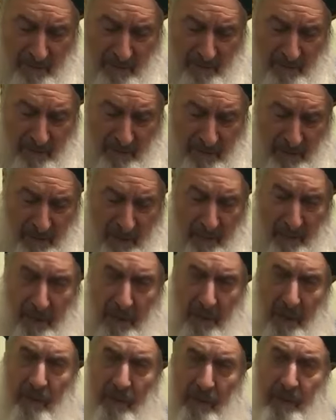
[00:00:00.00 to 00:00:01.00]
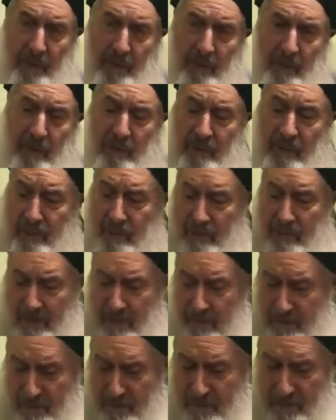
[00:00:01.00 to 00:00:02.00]
We say we love you
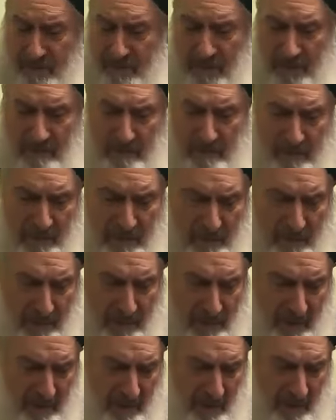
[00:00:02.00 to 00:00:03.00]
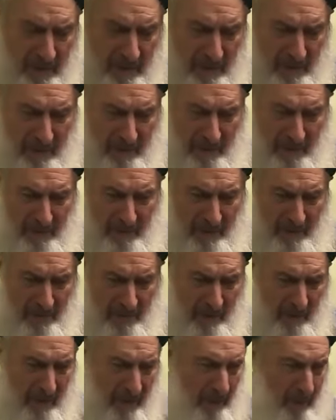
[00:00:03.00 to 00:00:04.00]
to them, but
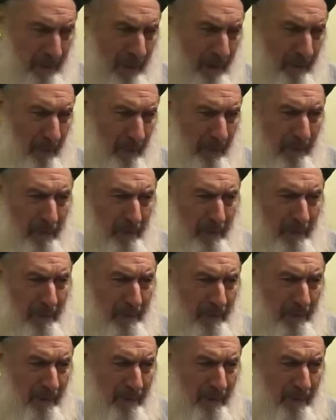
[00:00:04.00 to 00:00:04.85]
we're weak people.